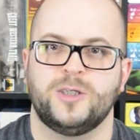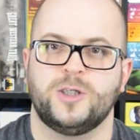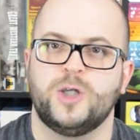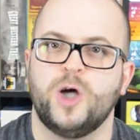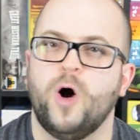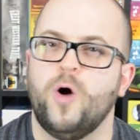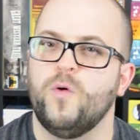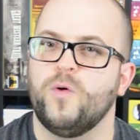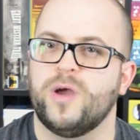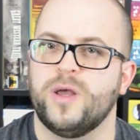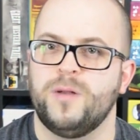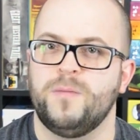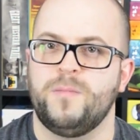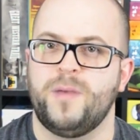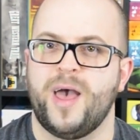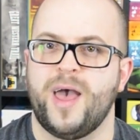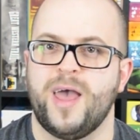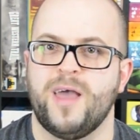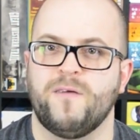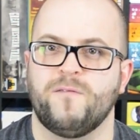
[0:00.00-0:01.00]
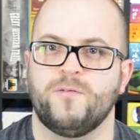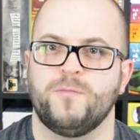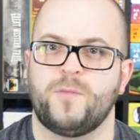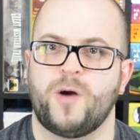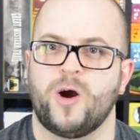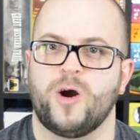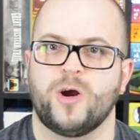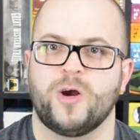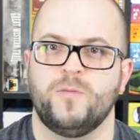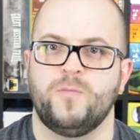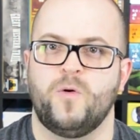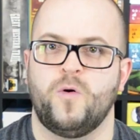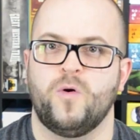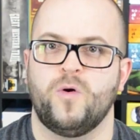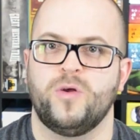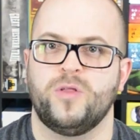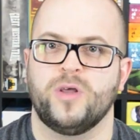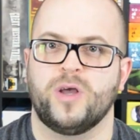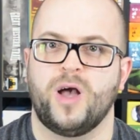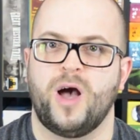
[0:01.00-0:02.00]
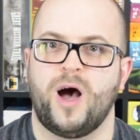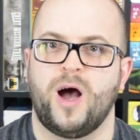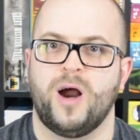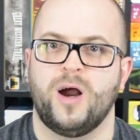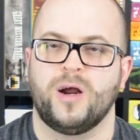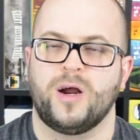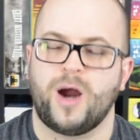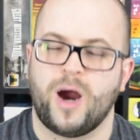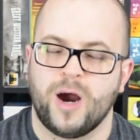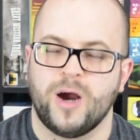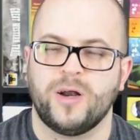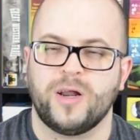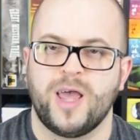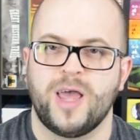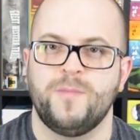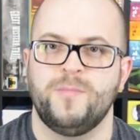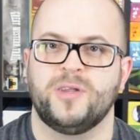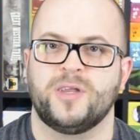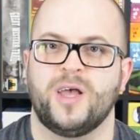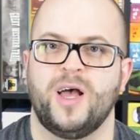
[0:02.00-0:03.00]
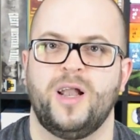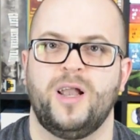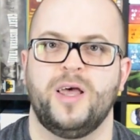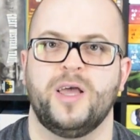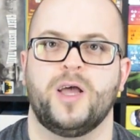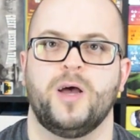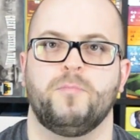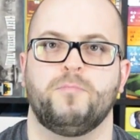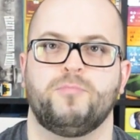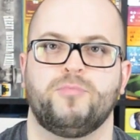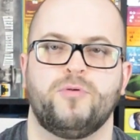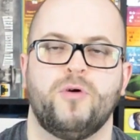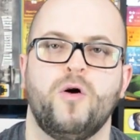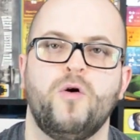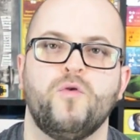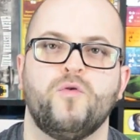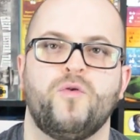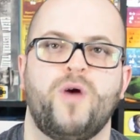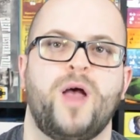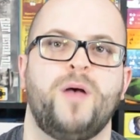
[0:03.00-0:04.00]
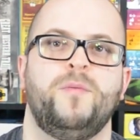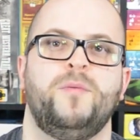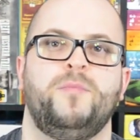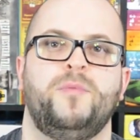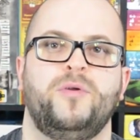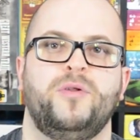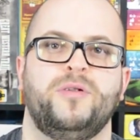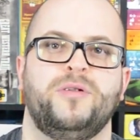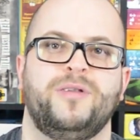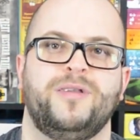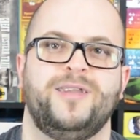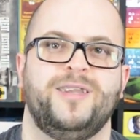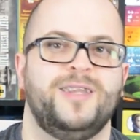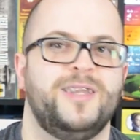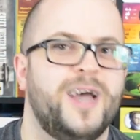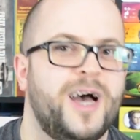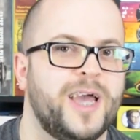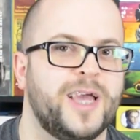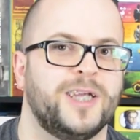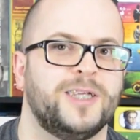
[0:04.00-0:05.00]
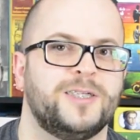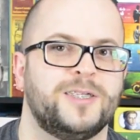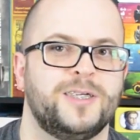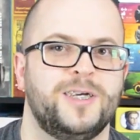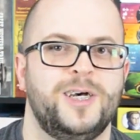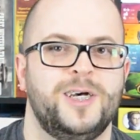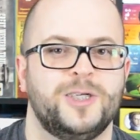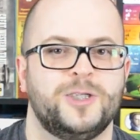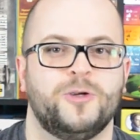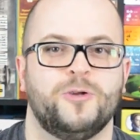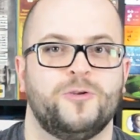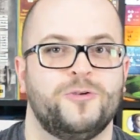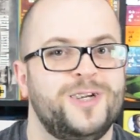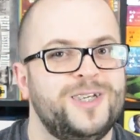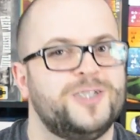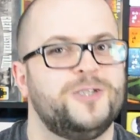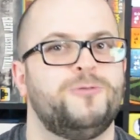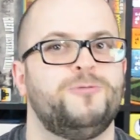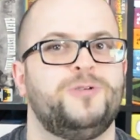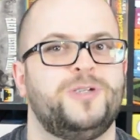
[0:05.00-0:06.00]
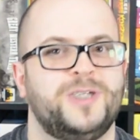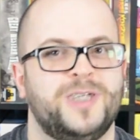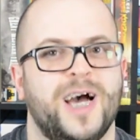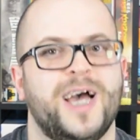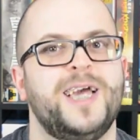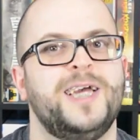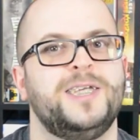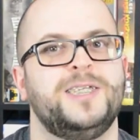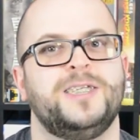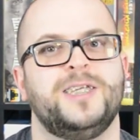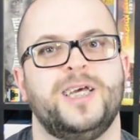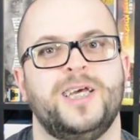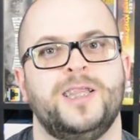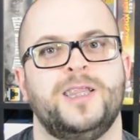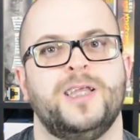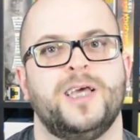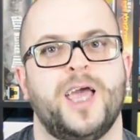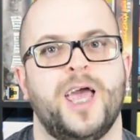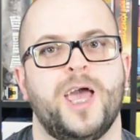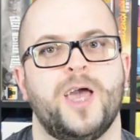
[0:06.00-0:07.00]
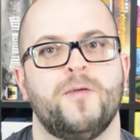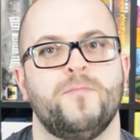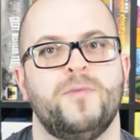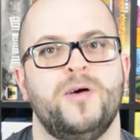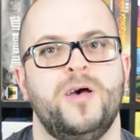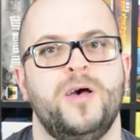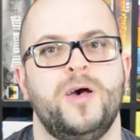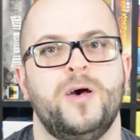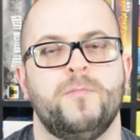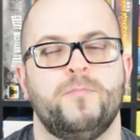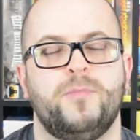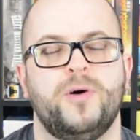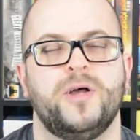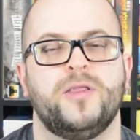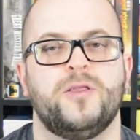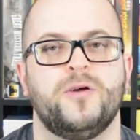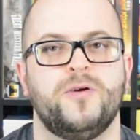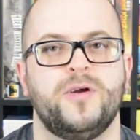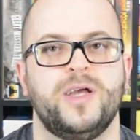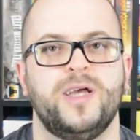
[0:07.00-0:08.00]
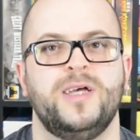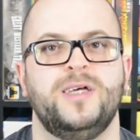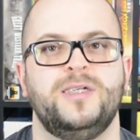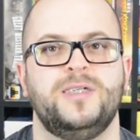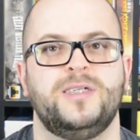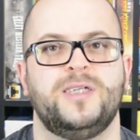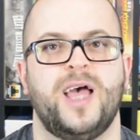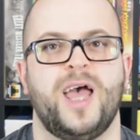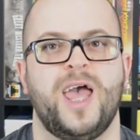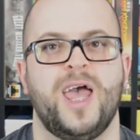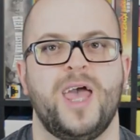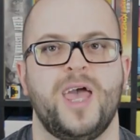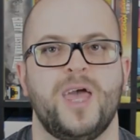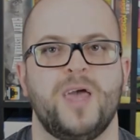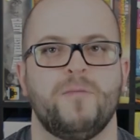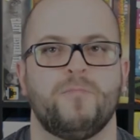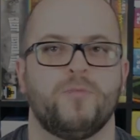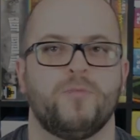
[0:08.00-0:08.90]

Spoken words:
token bag from Arkham Horror, the card game. It's kind of like a programmable dice. So there is no dice in the game, but there is a